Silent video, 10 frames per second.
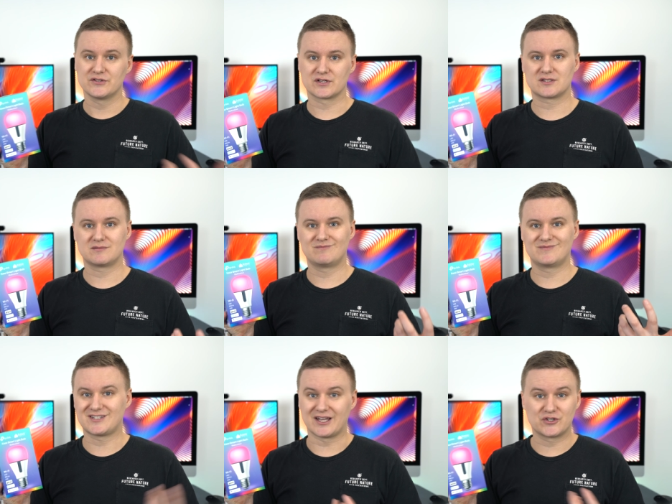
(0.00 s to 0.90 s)

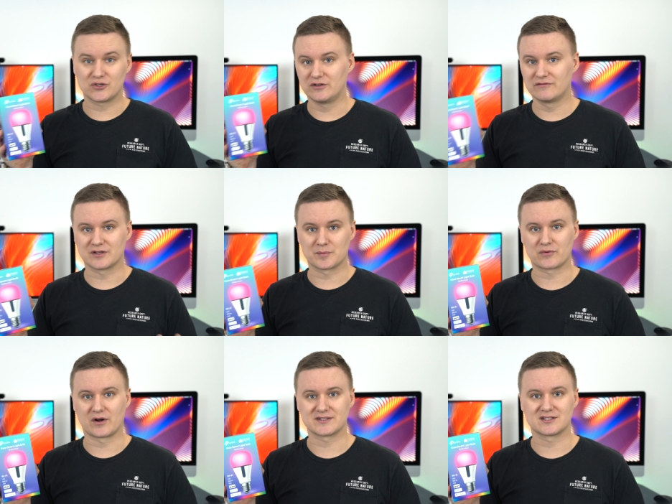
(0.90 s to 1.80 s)
just stay tuned for the
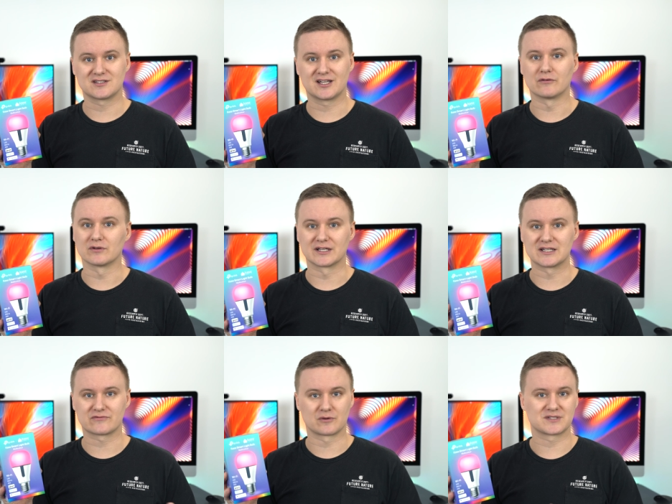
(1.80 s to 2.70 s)
pricing to get
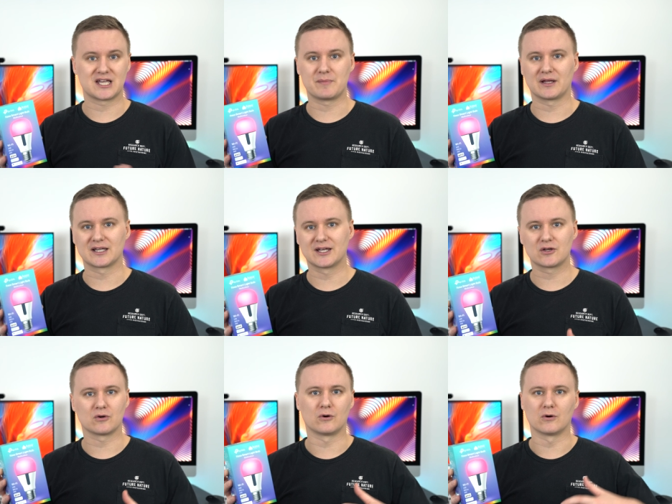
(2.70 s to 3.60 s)
released from
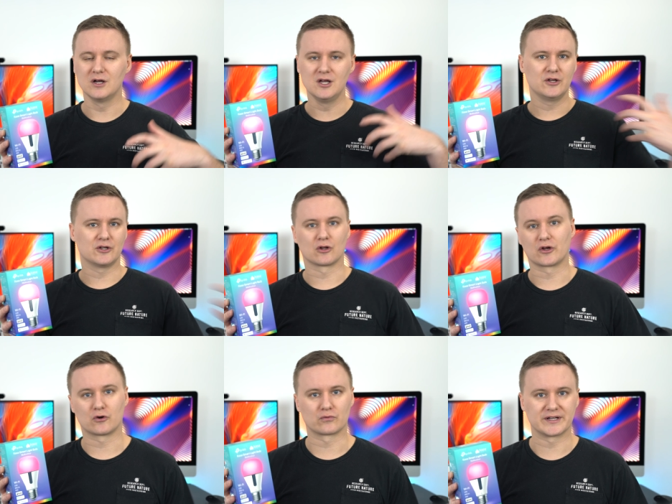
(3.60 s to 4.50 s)
TP-Link or your
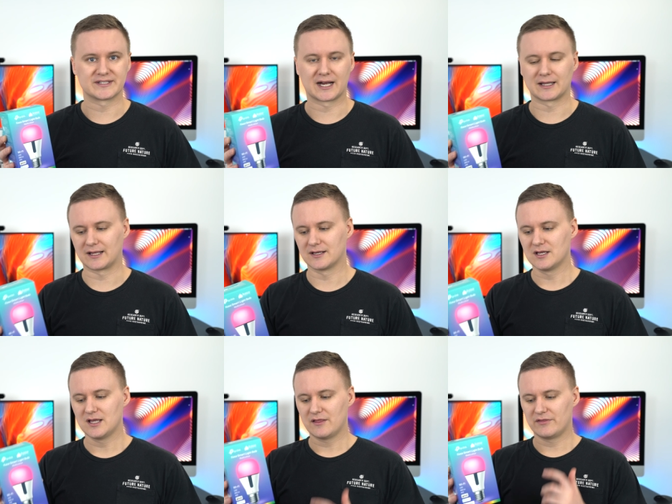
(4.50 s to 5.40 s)
local retailer.
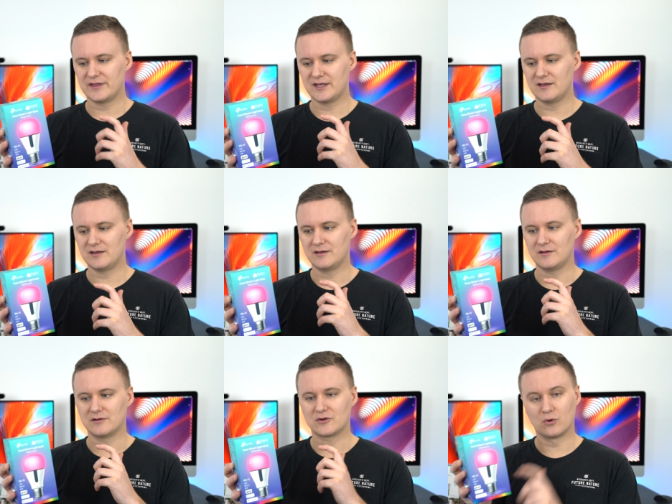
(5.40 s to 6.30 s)
The
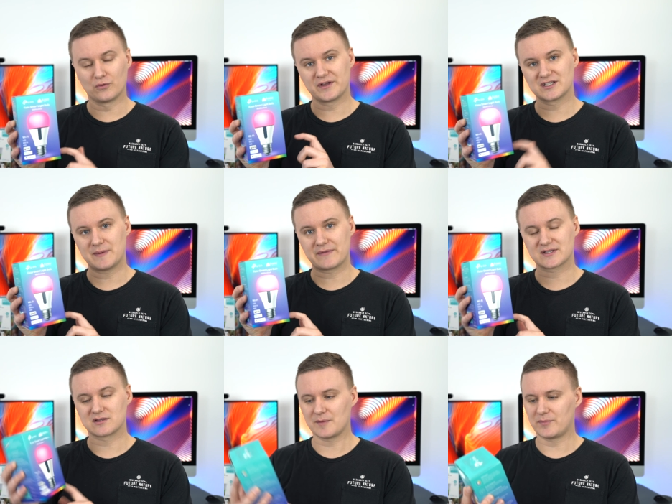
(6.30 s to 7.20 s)
cool things about
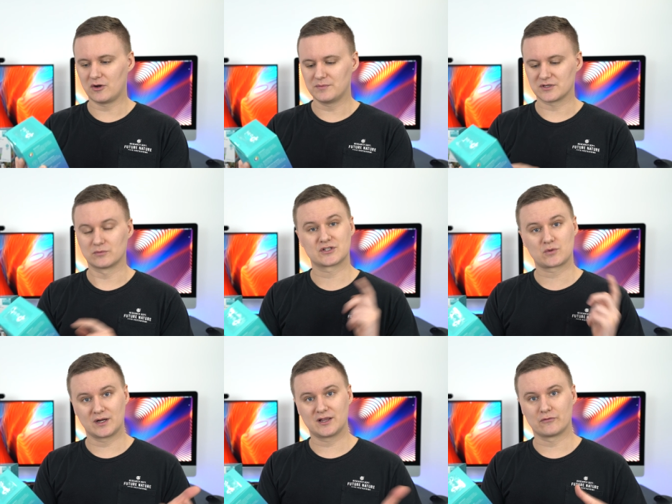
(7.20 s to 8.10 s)
this light bulb, so we'll just
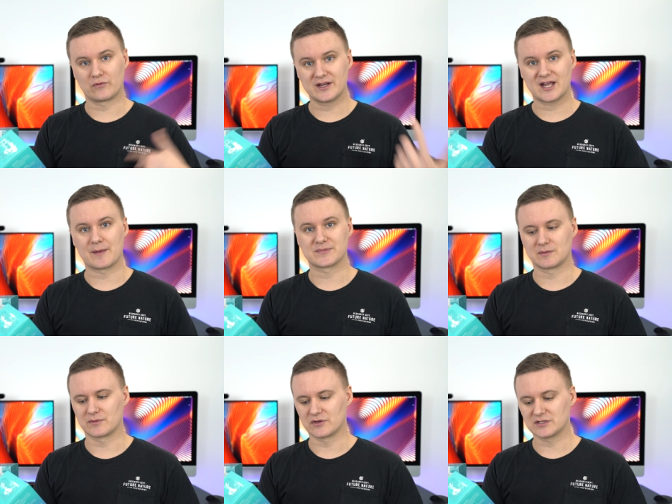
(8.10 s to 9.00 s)
quickly recap
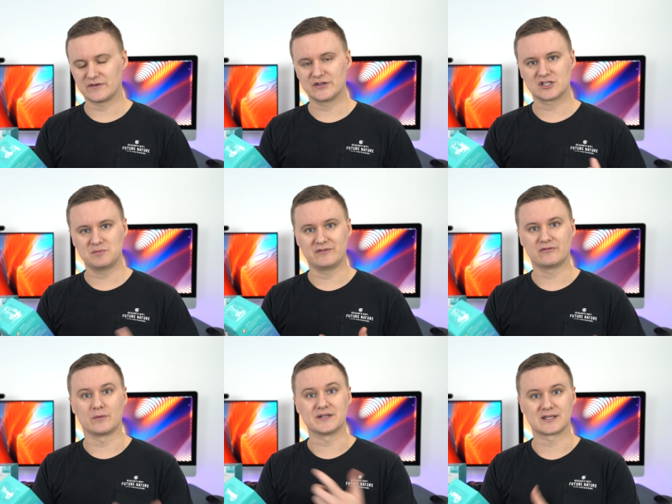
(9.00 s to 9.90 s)
some of those features
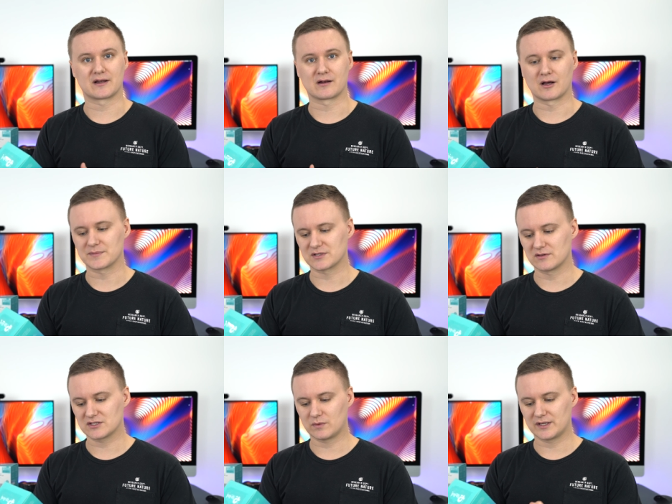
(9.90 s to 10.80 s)
before we set it up. So
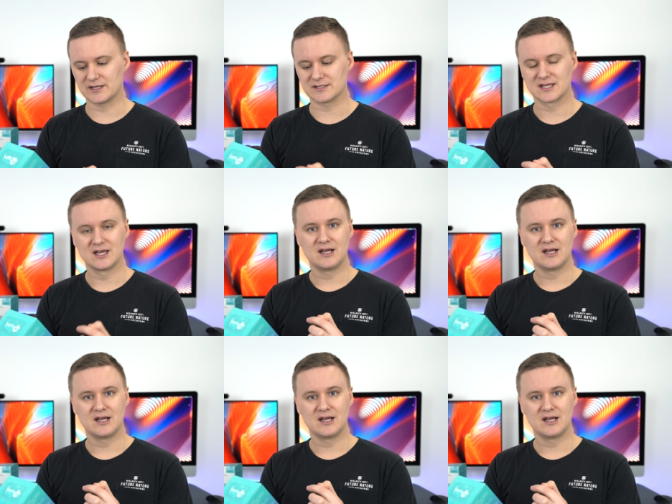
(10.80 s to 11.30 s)
this one is